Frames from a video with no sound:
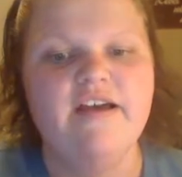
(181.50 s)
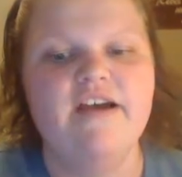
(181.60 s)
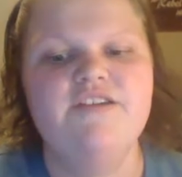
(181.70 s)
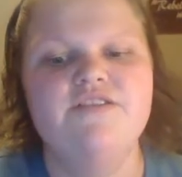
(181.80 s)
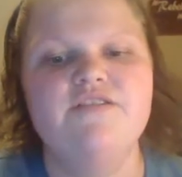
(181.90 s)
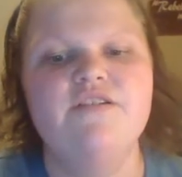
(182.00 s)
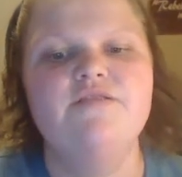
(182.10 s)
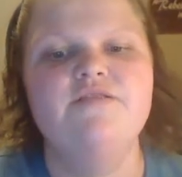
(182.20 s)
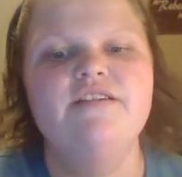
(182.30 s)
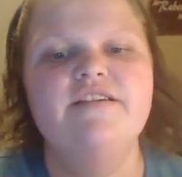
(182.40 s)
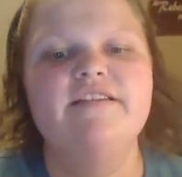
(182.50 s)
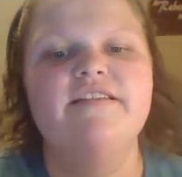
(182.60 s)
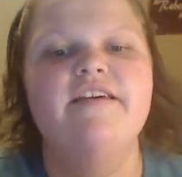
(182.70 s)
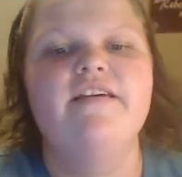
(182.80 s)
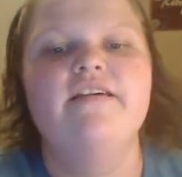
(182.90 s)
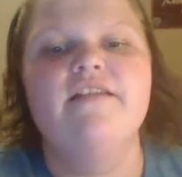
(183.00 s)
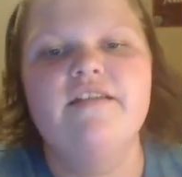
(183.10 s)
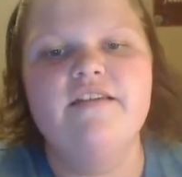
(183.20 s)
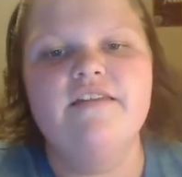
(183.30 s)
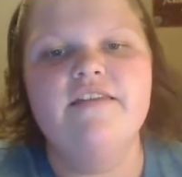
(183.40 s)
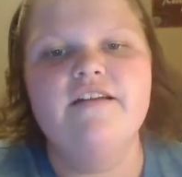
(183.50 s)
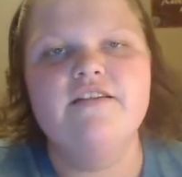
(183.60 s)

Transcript: I just closed it, like, and then